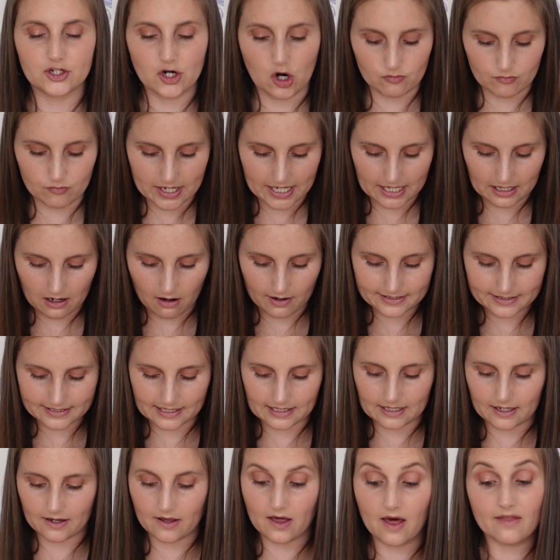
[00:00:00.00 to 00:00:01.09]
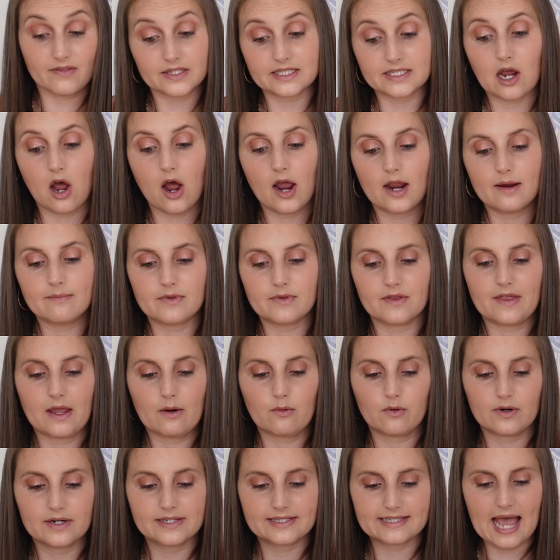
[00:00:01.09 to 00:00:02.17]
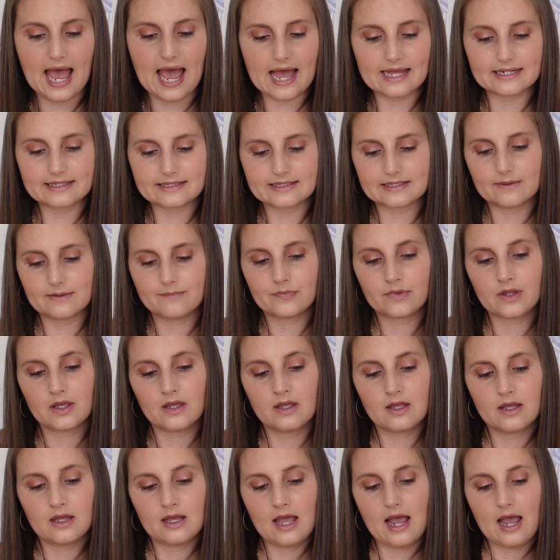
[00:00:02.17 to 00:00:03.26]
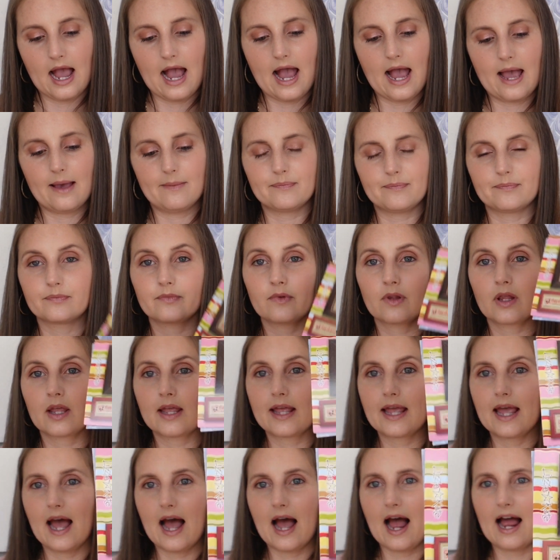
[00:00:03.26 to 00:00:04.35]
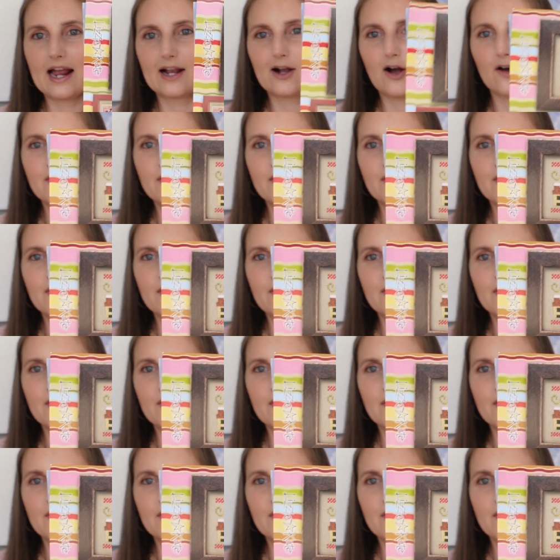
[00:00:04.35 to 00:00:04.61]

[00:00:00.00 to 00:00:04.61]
not realising at the time that they were a set. I got